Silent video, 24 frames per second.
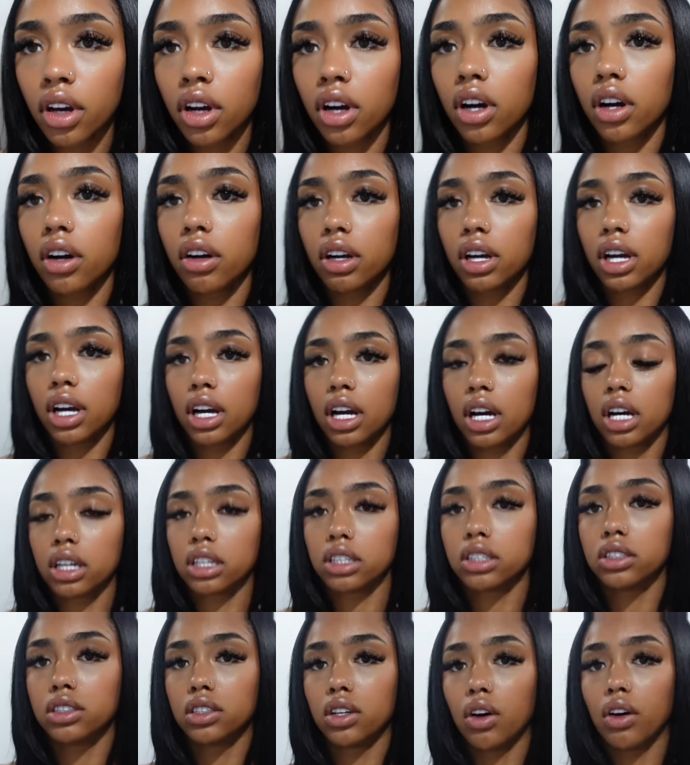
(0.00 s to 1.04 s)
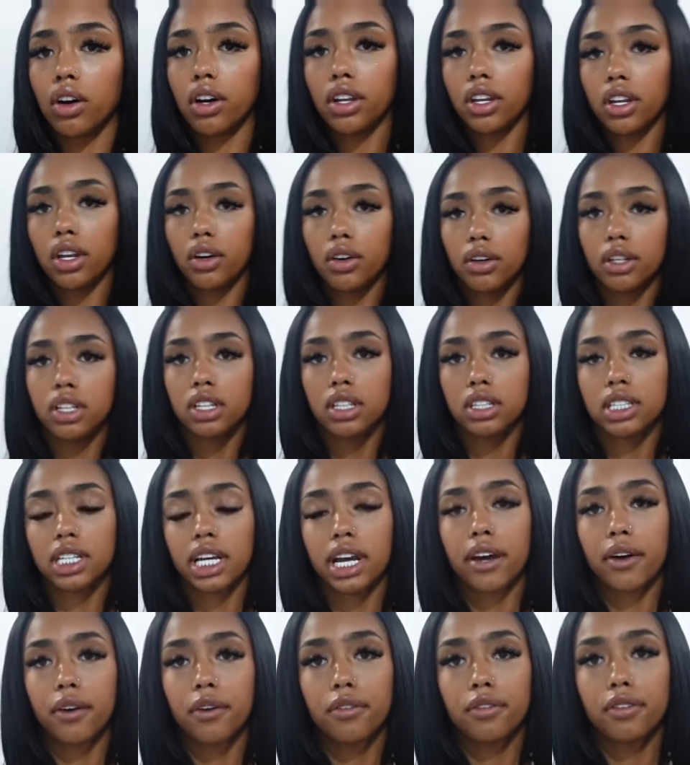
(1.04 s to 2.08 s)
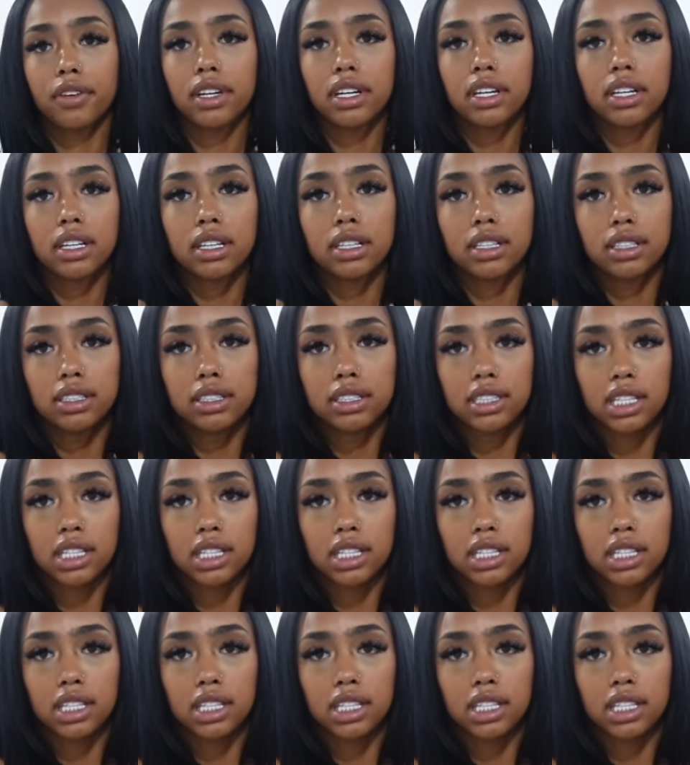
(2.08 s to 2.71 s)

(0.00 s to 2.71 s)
Okay guys, so I know this outfit is